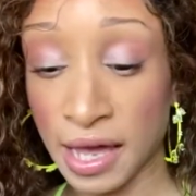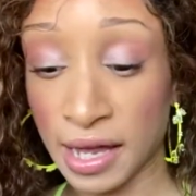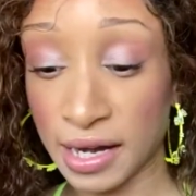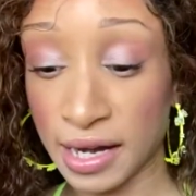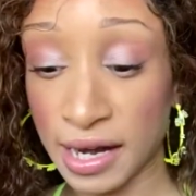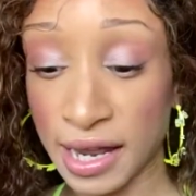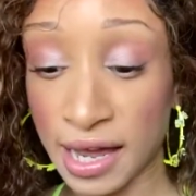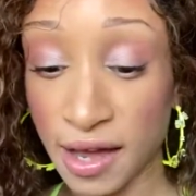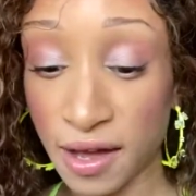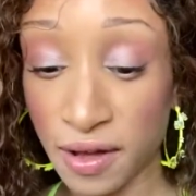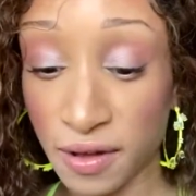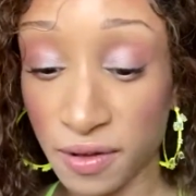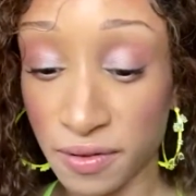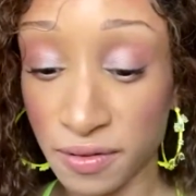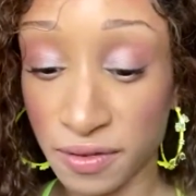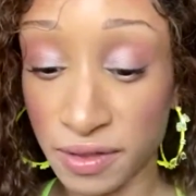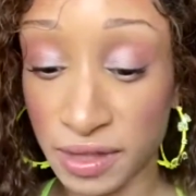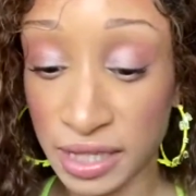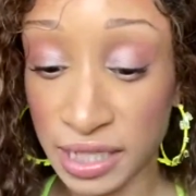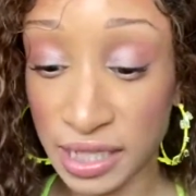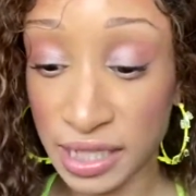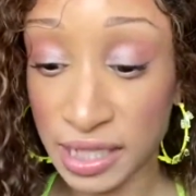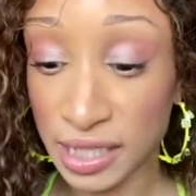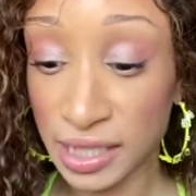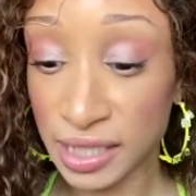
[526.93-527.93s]
Now,
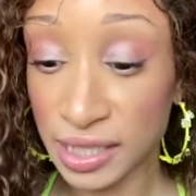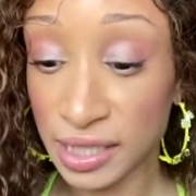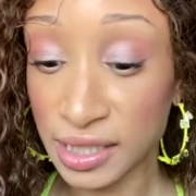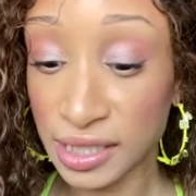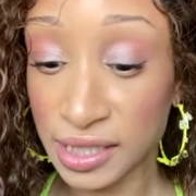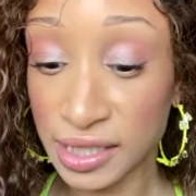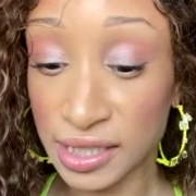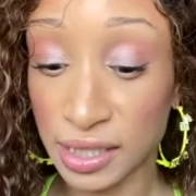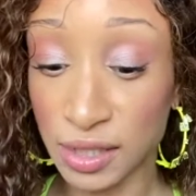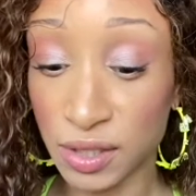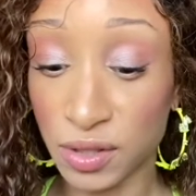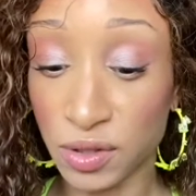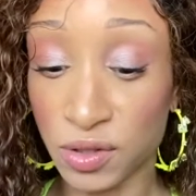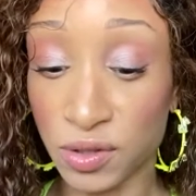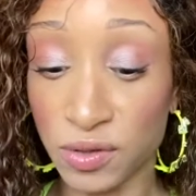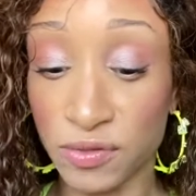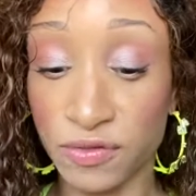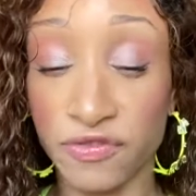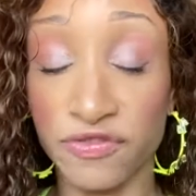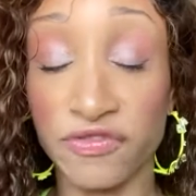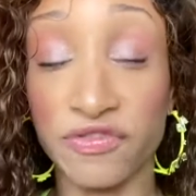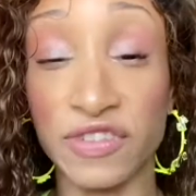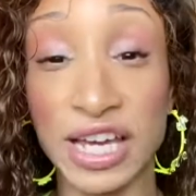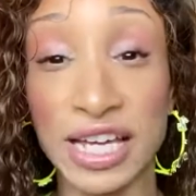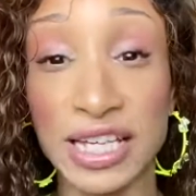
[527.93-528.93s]
these
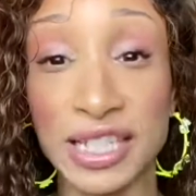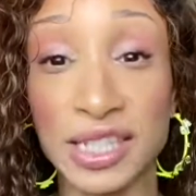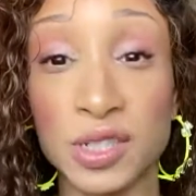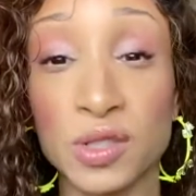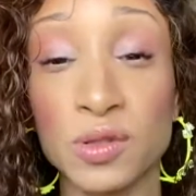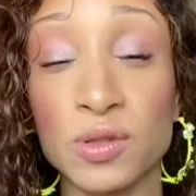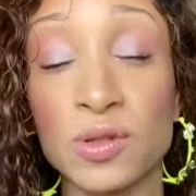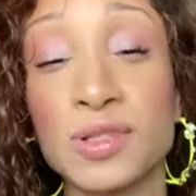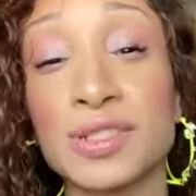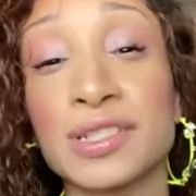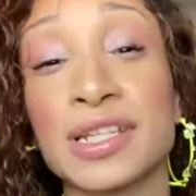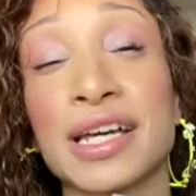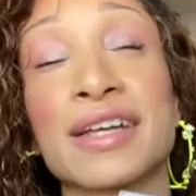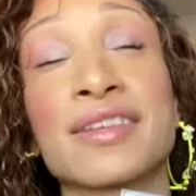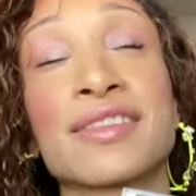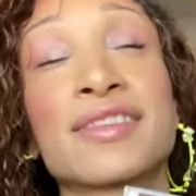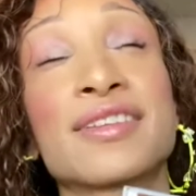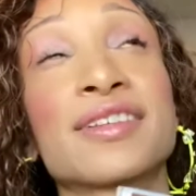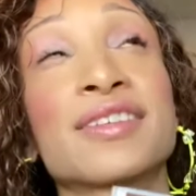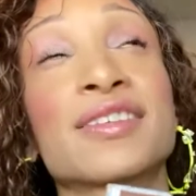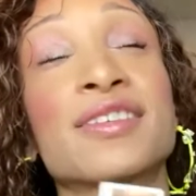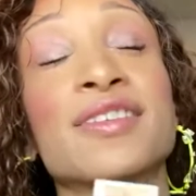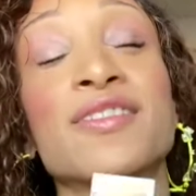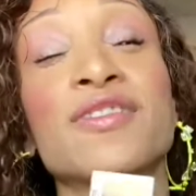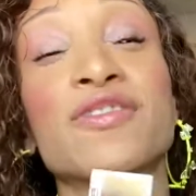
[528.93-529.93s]
face duals, I
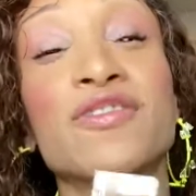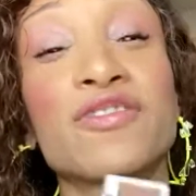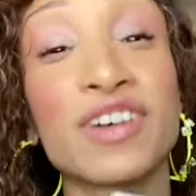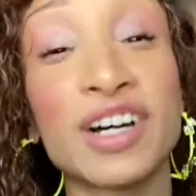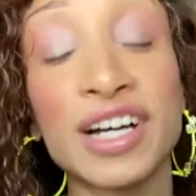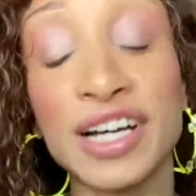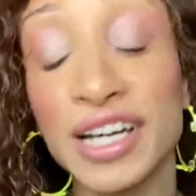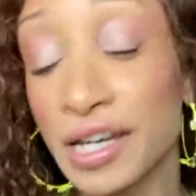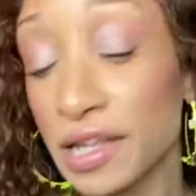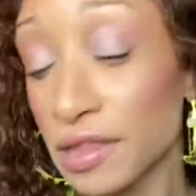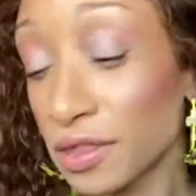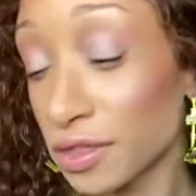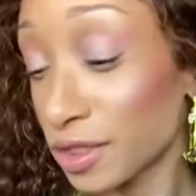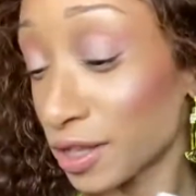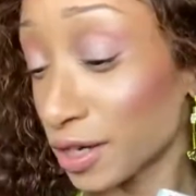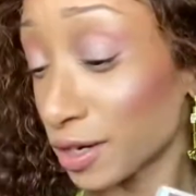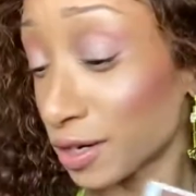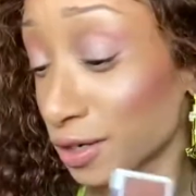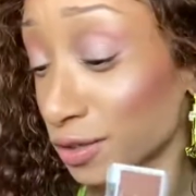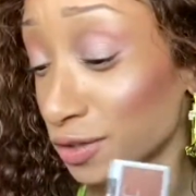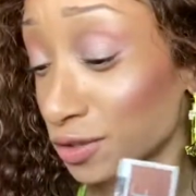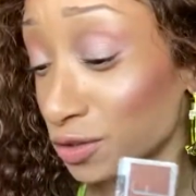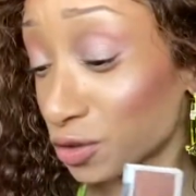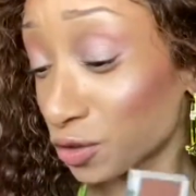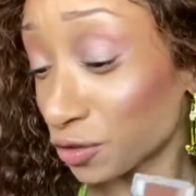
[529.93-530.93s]
think they're fun,
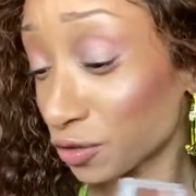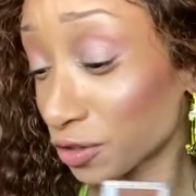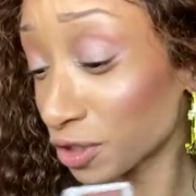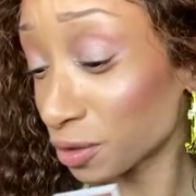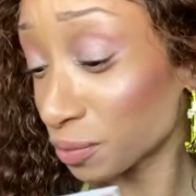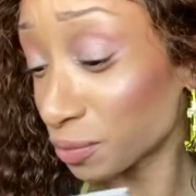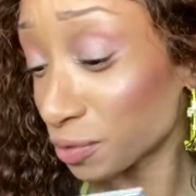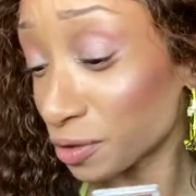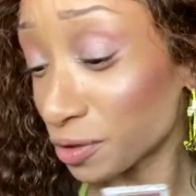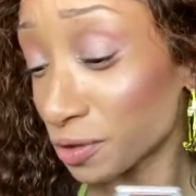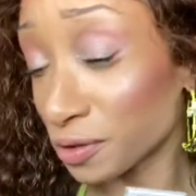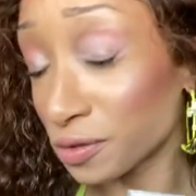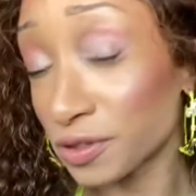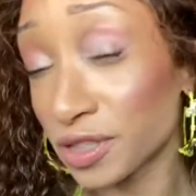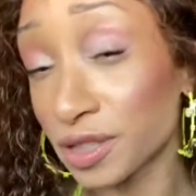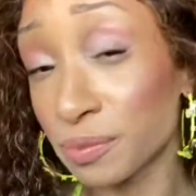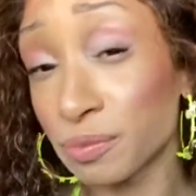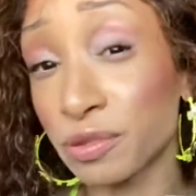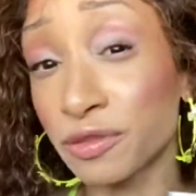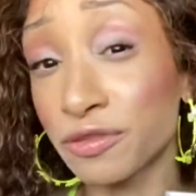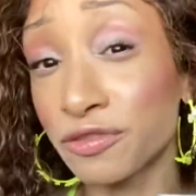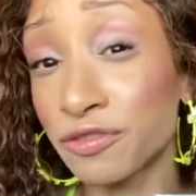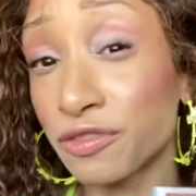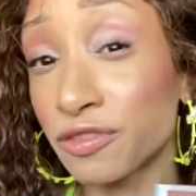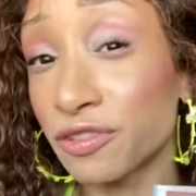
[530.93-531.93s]
they're adorable, they
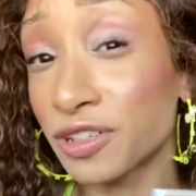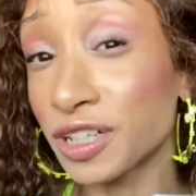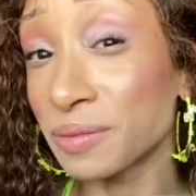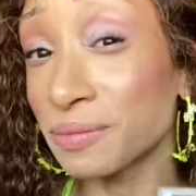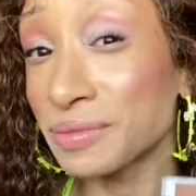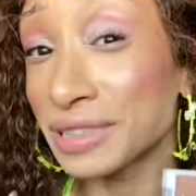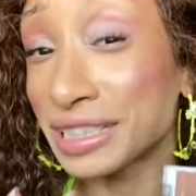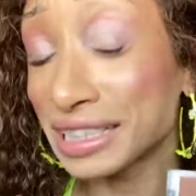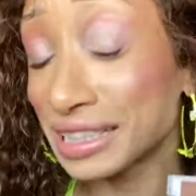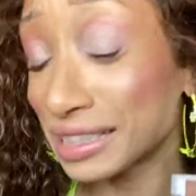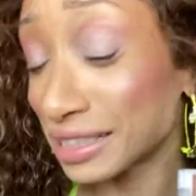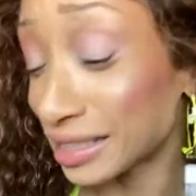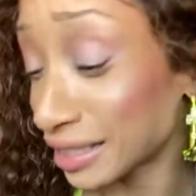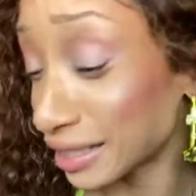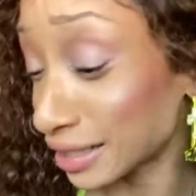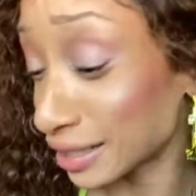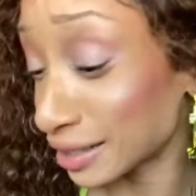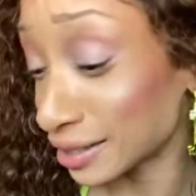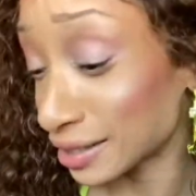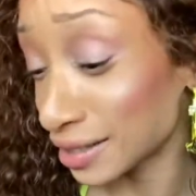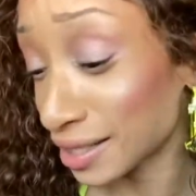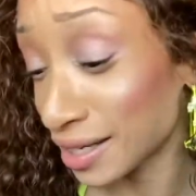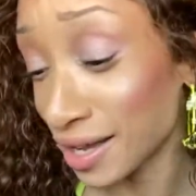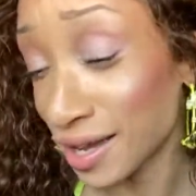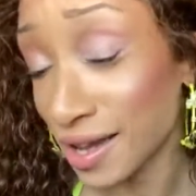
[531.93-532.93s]
perform
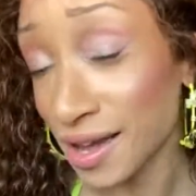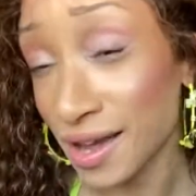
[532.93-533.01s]
good.